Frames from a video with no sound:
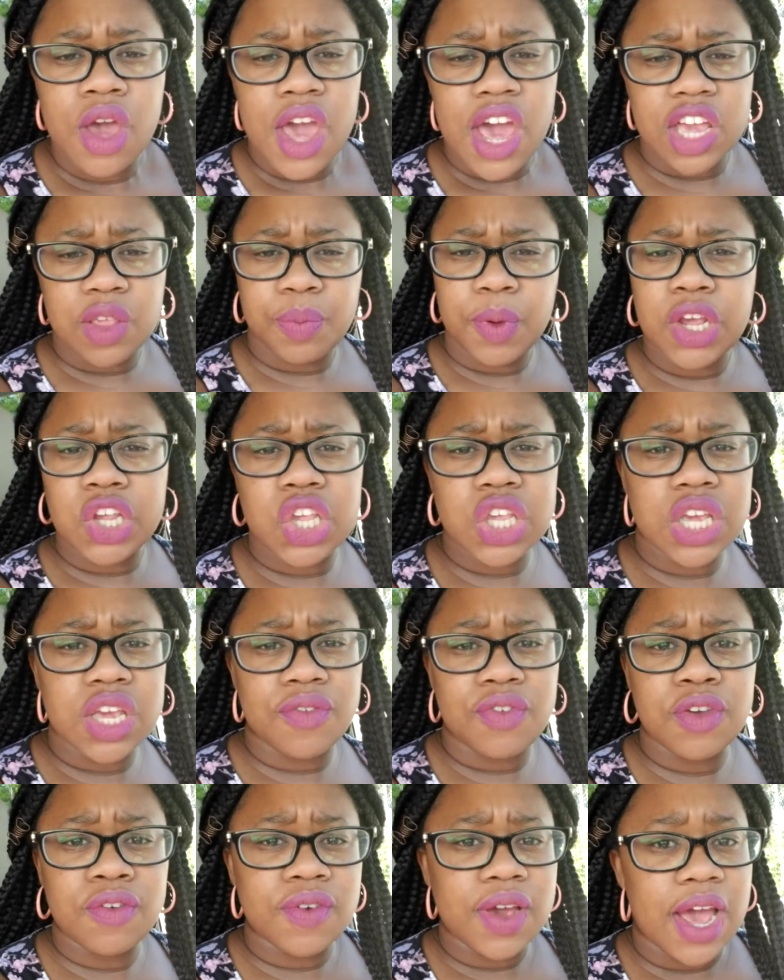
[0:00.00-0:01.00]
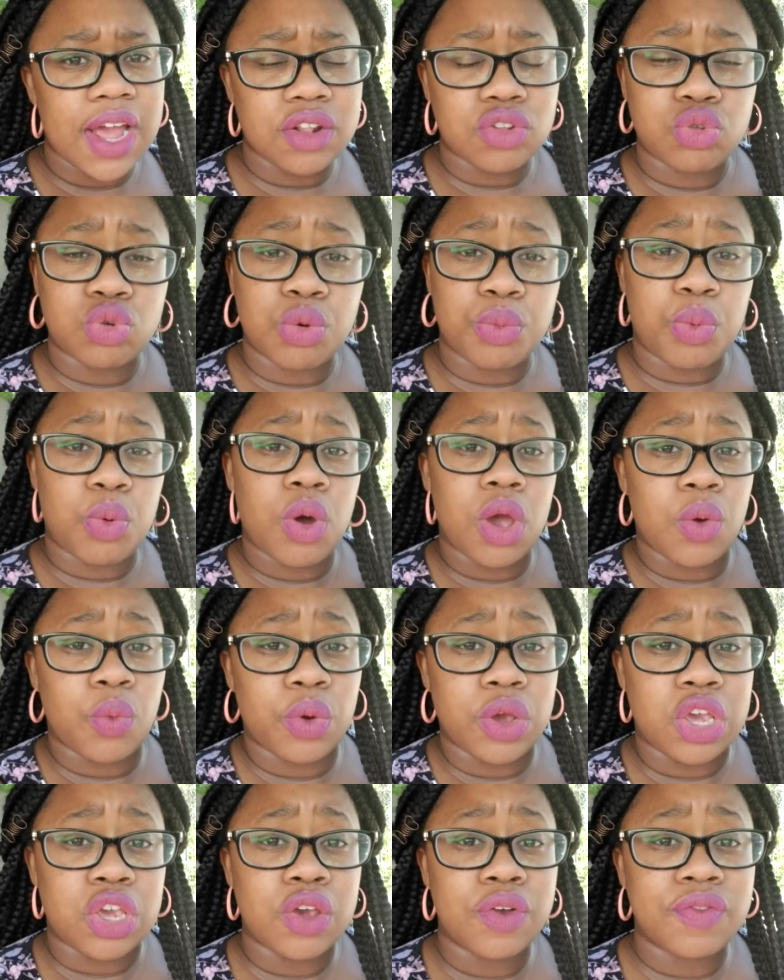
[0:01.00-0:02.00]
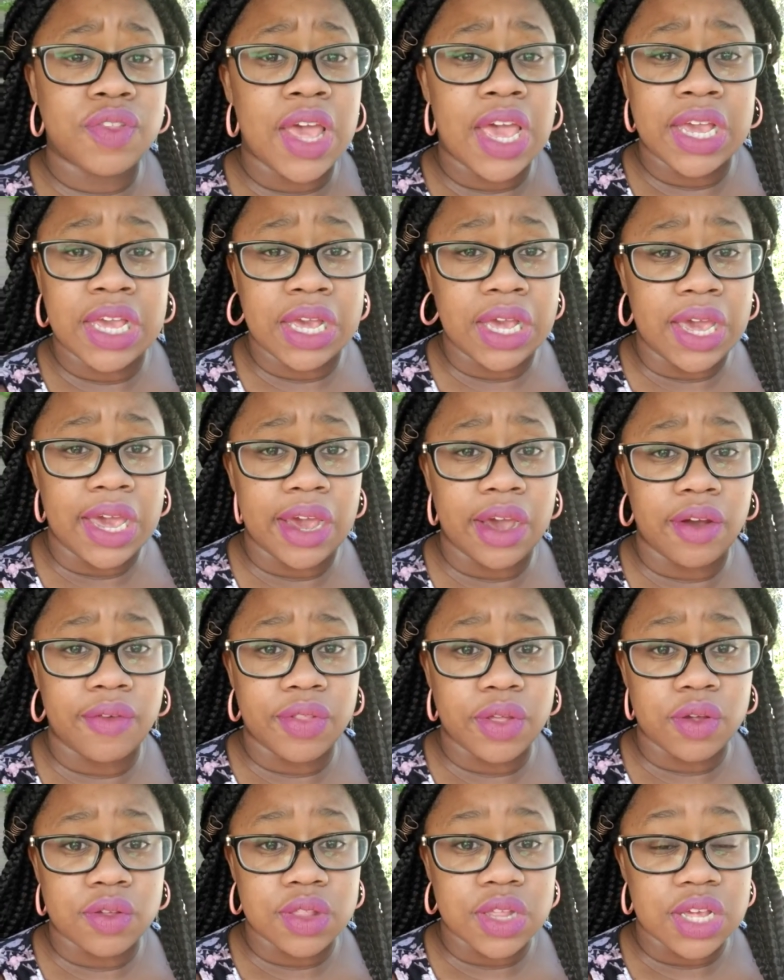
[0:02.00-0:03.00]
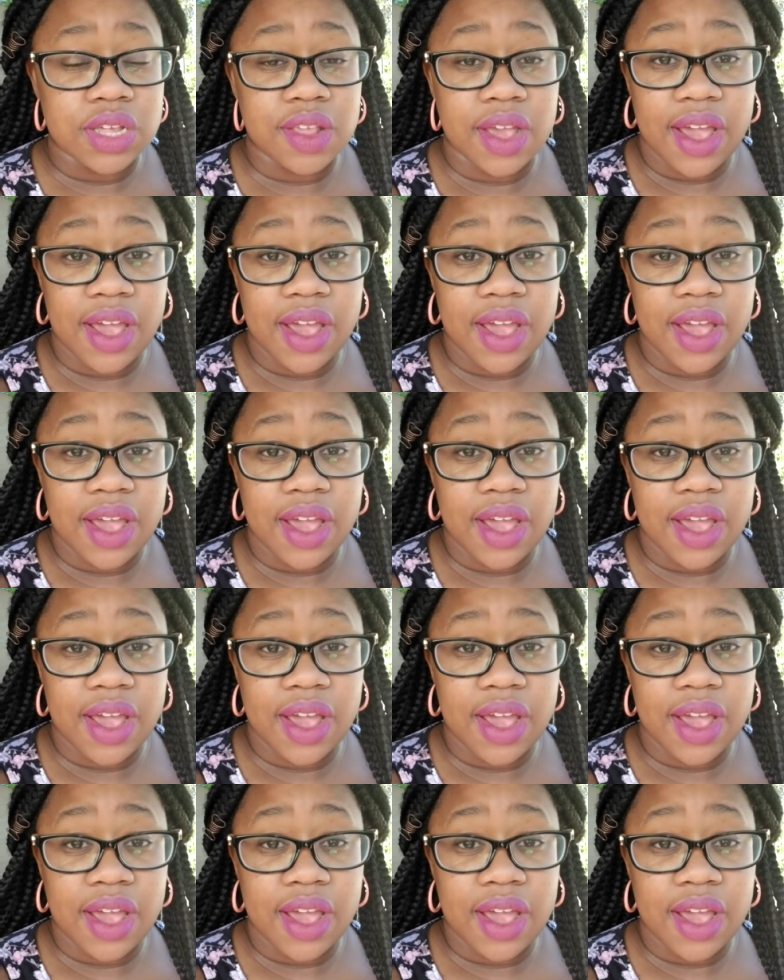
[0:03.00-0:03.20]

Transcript: Especially if you've gotten to a point where you've taken care of those things.